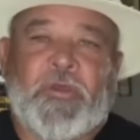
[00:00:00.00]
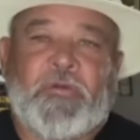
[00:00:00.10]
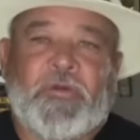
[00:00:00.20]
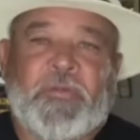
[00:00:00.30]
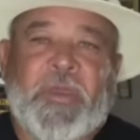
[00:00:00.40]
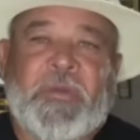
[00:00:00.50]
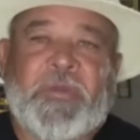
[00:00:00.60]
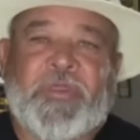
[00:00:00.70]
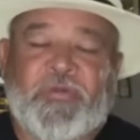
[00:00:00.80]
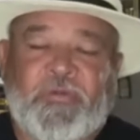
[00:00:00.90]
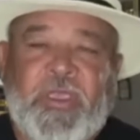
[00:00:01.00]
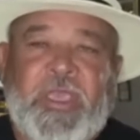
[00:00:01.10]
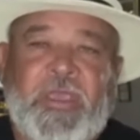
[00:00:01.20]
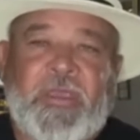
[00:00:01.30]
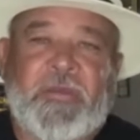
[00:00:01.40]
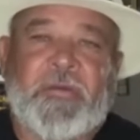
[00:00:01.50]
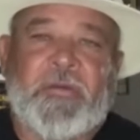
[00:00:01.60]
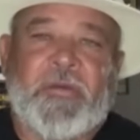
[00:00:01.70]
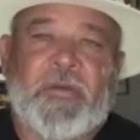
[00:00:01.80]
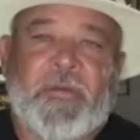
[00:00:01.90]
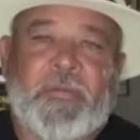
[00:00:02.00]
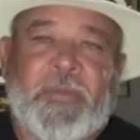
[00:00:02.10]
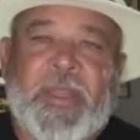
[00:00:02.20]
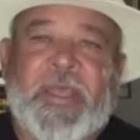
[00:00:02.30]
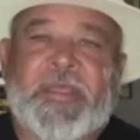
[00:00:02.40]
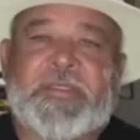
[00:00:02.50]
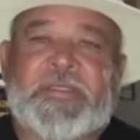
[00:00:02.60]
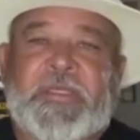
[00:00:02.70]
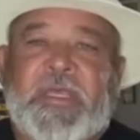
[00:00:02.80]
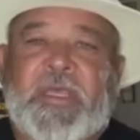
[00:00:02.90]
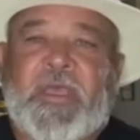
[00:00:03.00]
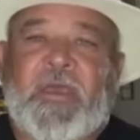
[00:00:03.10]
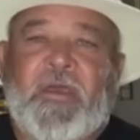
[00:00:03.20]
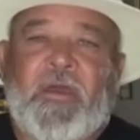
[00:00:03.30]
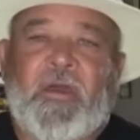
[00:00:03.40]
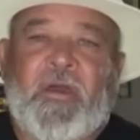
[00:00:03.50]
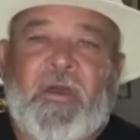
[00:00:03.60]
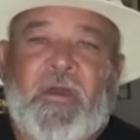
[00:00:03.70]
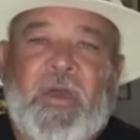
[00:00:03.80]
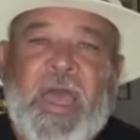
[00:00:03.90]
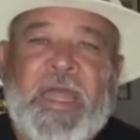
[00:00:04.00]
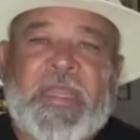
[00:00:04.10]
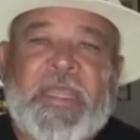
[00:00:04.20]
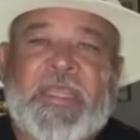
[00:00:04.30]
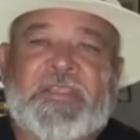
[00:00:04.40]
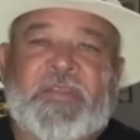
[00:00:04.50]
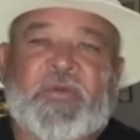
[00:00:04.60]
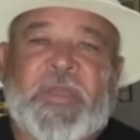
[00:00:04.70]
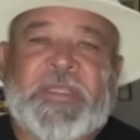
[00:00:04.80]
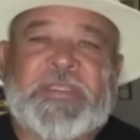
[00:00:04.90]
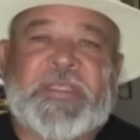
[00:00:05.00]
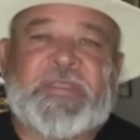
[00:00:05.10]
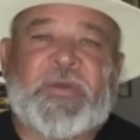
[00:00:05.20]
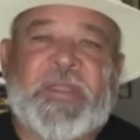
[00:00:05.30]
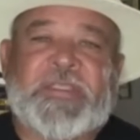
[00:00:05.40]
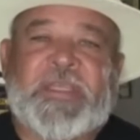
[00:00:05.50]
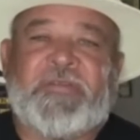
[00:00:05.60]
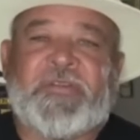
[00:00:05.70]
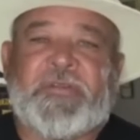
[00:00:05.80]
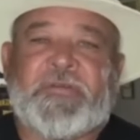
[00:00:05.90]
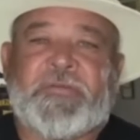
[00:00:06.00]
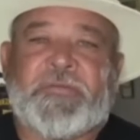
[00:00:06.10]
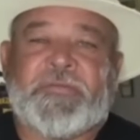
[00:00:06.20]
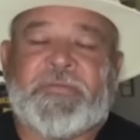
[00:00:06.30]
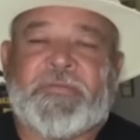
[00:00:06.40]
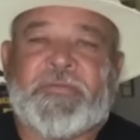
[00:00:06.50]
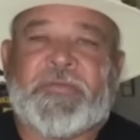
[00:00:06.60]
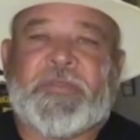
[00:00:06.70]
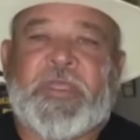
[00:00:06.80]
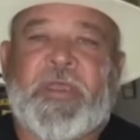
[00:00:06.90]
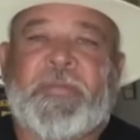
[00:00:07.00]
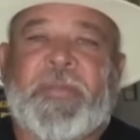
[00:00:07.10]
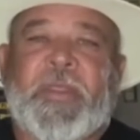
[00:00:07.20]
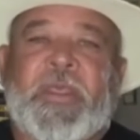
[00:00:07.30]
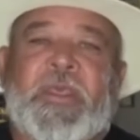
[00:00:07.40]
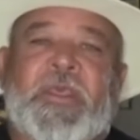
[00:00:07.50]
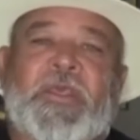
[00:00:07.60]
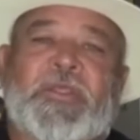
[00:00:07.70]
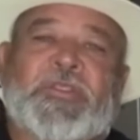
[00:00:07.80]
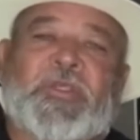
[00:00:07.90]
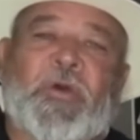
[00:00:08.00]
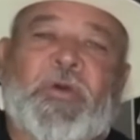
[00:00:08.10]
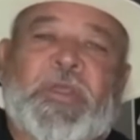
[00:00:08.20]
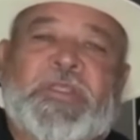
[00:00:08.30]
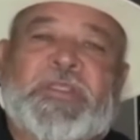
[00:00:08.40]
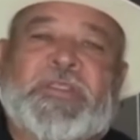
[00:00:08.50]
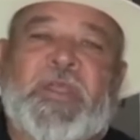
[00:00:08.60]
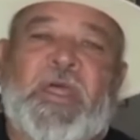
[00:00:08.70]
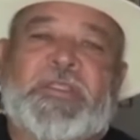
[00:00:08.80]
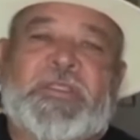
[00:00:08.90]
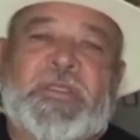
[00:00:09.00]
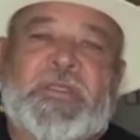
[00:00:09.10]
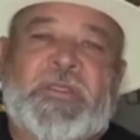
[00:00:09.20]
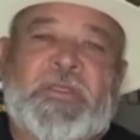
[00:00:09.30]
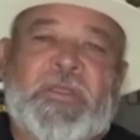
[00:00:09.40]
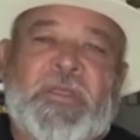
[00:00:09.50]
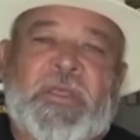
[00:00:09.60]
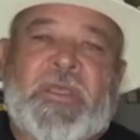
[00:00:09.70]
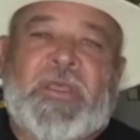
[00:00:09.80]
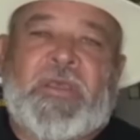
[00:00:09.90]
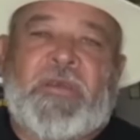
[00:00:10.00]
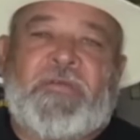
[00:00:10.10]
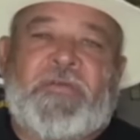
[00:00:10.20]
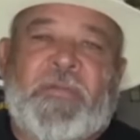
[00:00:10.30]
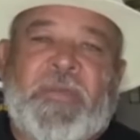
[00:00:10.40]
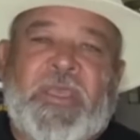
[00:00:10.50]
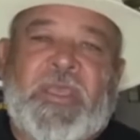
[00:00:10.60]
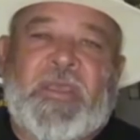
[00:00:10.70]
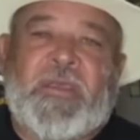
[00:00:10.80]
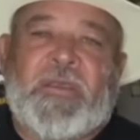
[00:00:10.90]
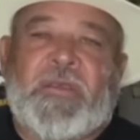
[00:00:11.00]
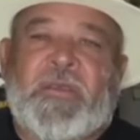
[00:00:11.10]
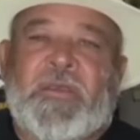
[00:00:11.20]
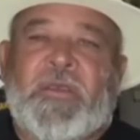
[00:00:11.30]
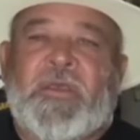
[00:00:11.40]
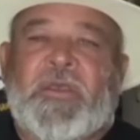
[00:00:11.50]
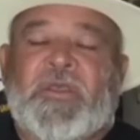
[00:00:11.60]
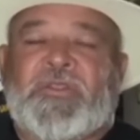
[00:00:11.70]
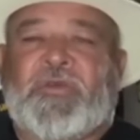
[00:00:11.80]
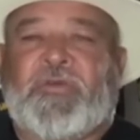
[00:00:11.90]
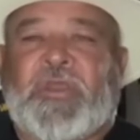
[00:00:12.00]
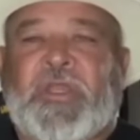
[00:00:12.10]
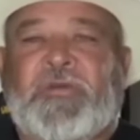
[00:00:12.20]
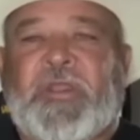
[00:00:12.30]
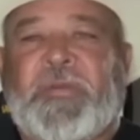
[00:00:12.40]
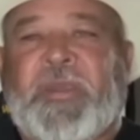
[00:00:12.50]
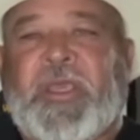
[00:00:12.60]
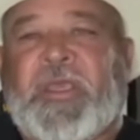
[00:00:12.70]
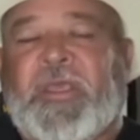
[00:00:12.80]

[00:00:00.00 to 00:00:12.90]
With maybe 3 players at the age of 26, 27. Yeah. So it is not for me to really be